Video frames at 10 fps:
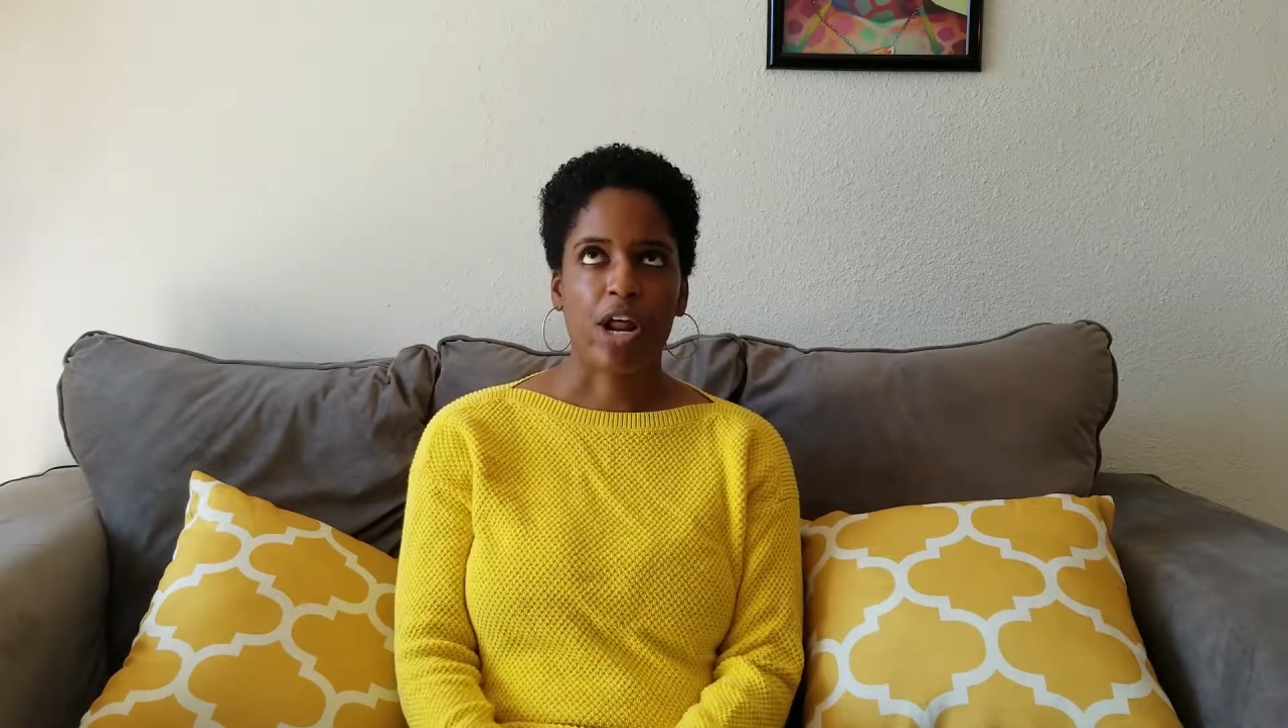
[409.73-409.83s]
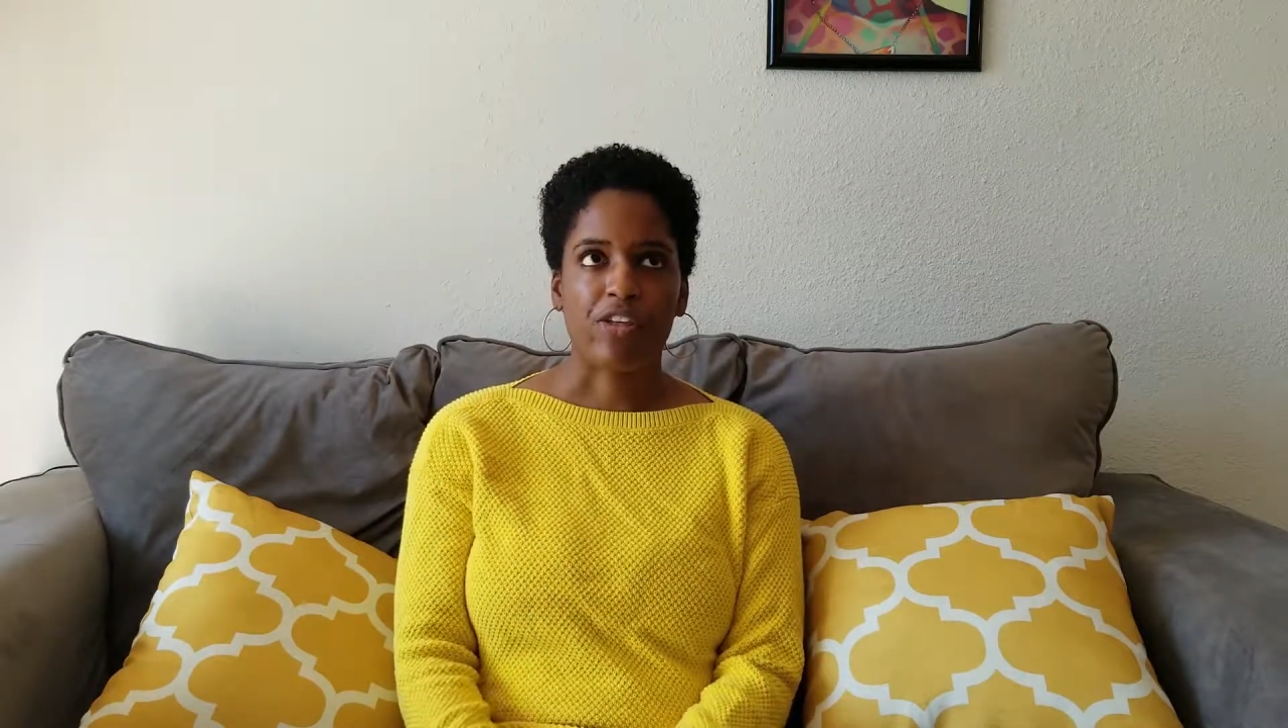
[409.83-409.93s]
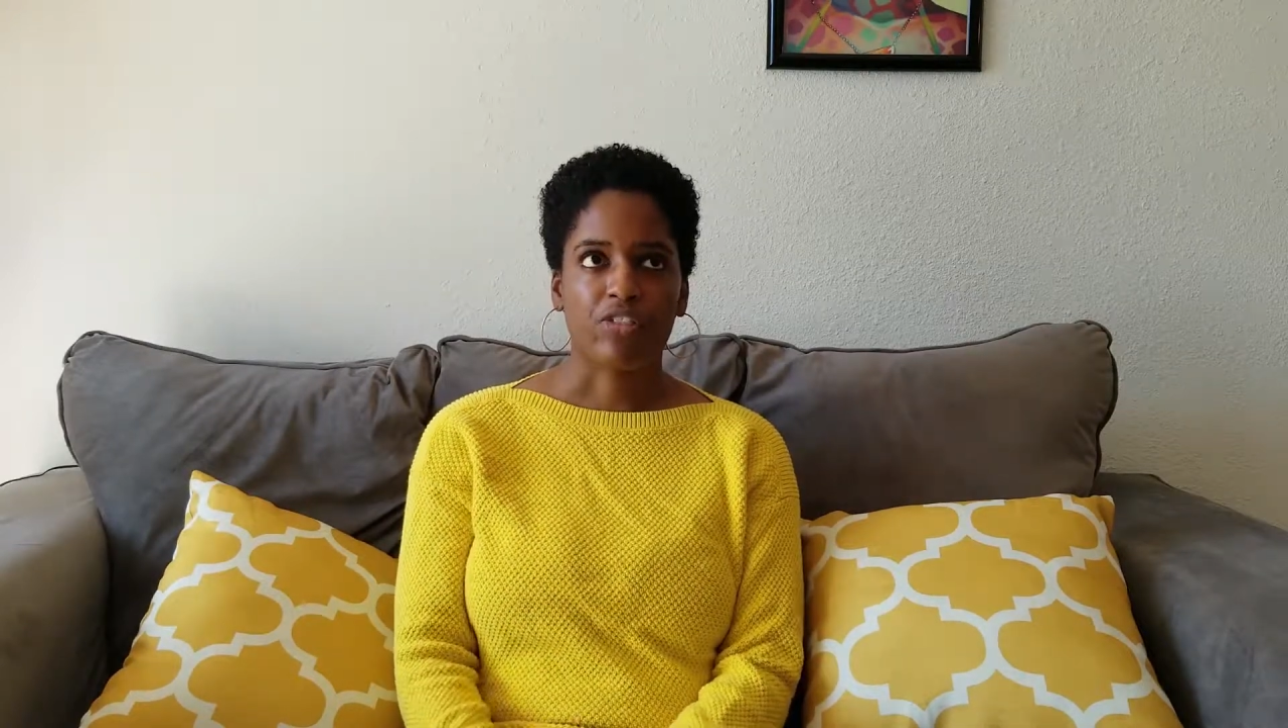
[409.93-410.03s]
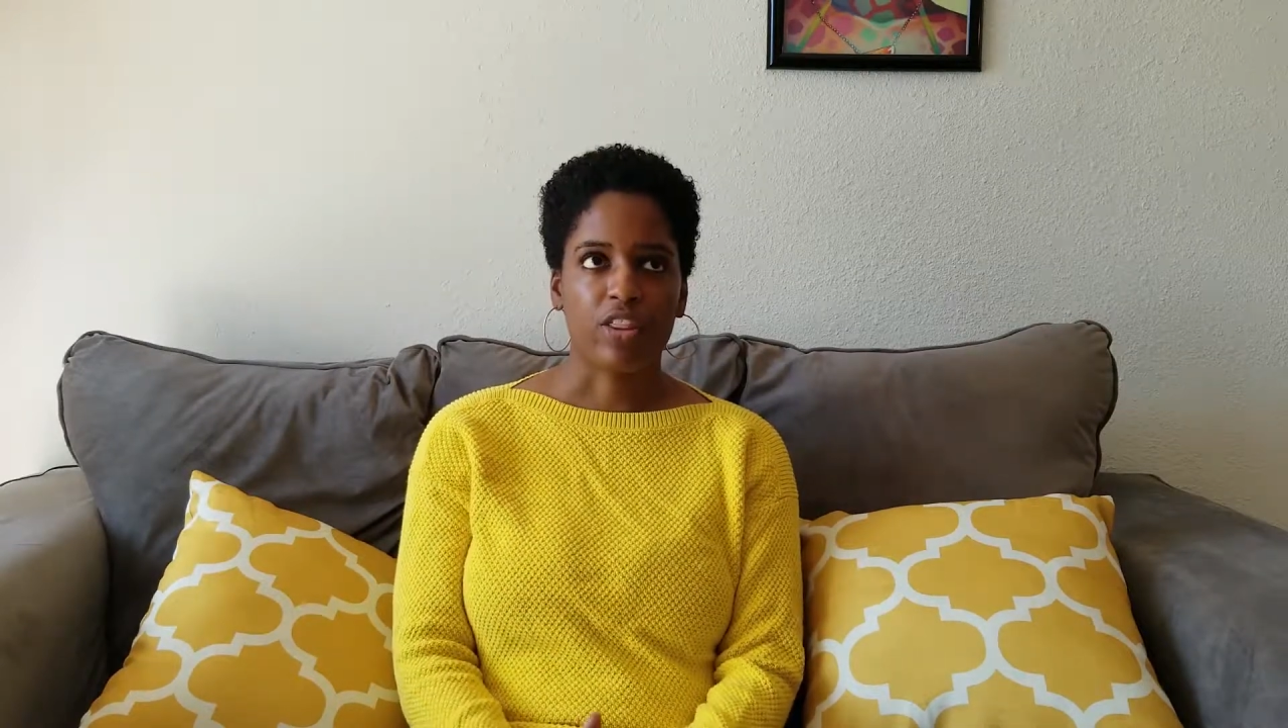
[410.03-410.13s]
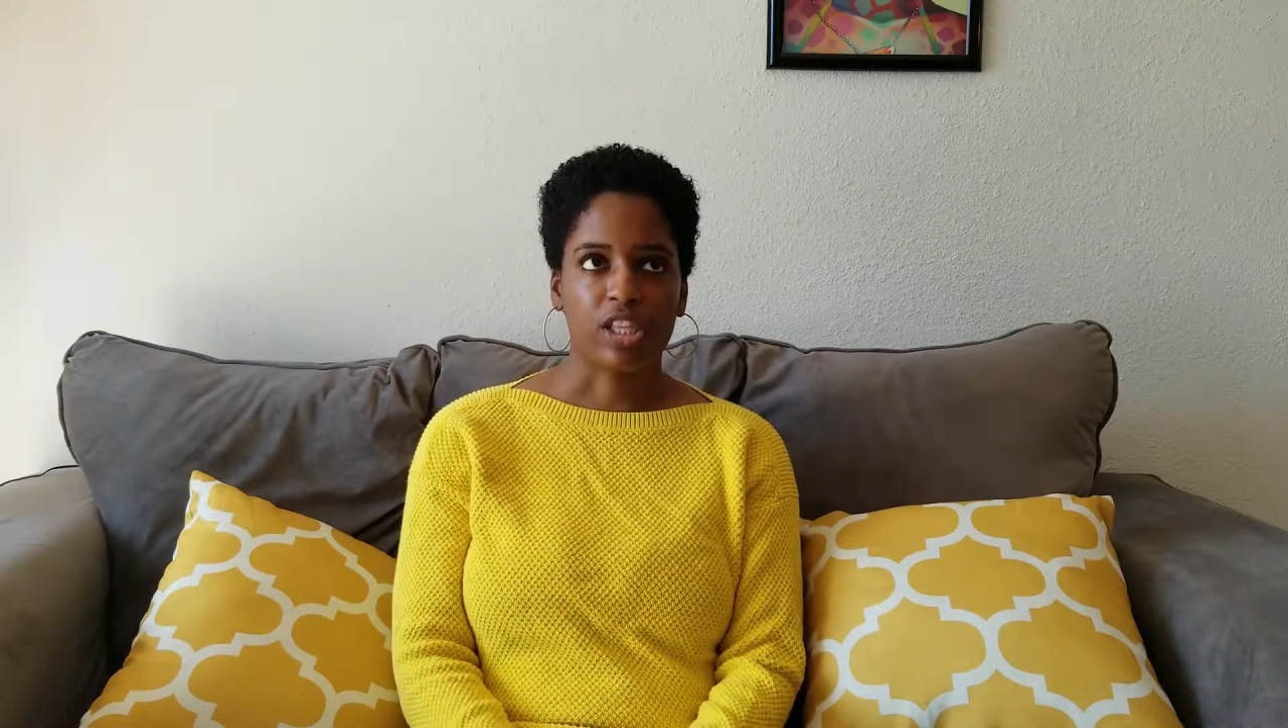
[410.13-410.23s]

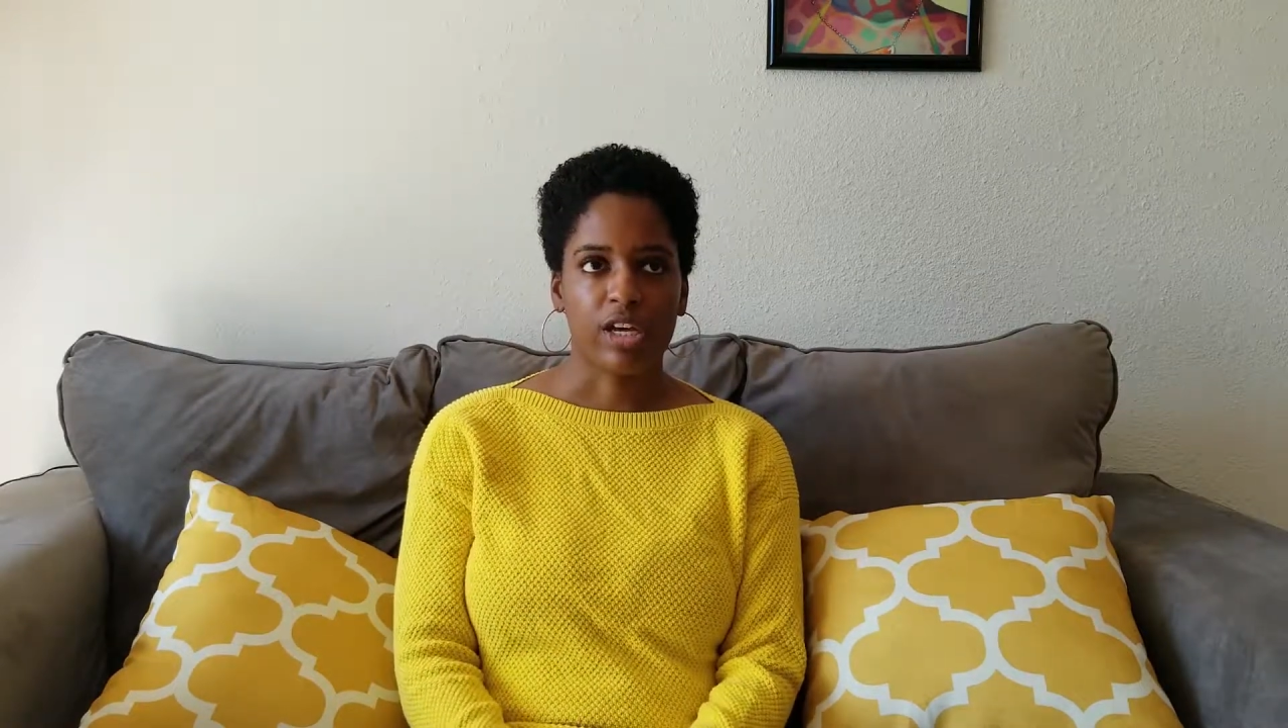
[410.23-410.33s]
thought the